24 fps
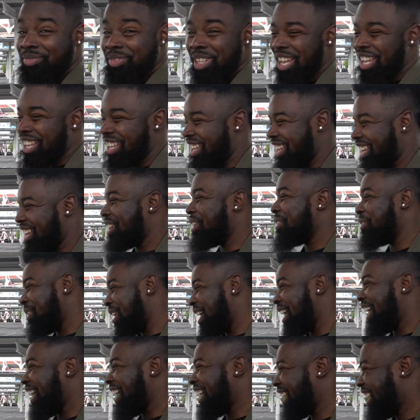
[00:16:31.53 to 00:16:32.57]

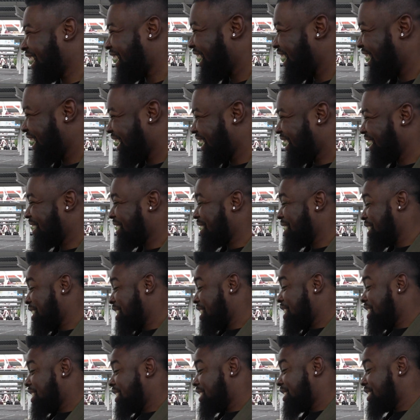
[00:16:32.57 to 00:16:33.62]
Right.
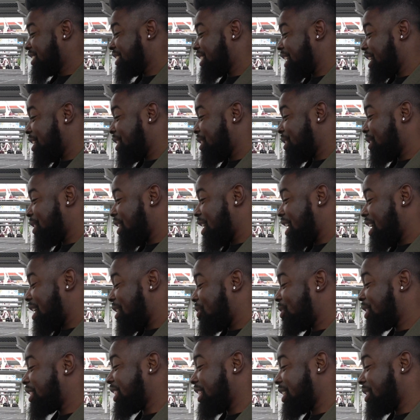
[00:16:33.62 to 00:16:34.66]
So
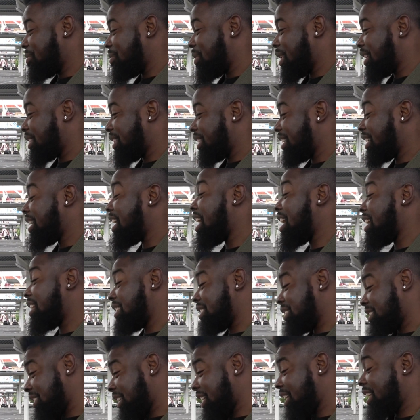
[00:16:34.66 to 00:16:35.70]
one thing about
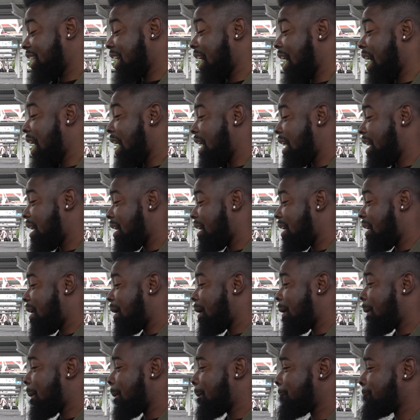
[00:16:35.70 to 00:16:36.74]
you're sitting
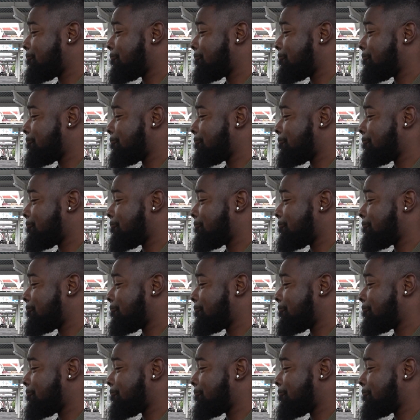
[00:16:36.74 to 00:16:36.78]
high.